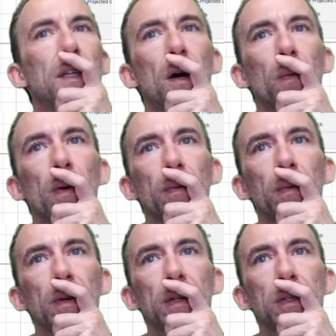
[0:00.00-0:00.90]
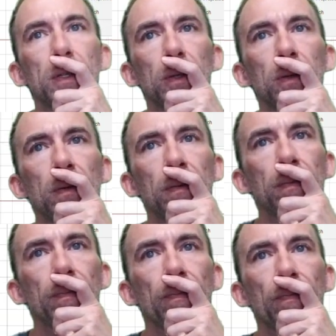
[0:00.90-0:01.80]
So what we want to do,
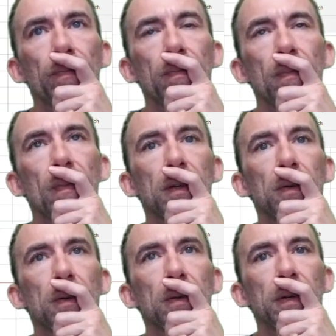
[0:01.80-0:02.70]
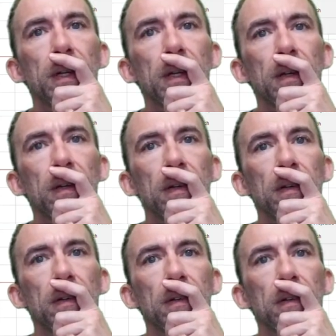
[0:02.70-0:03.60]
go to the corner
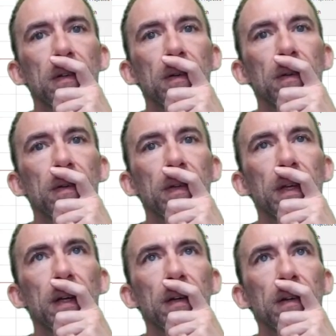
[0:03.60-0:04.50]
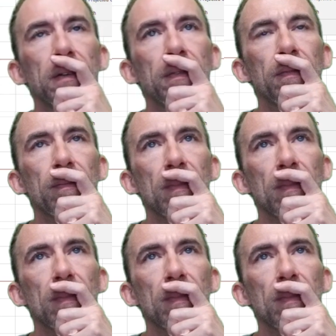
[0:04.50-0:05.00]
here, corner there.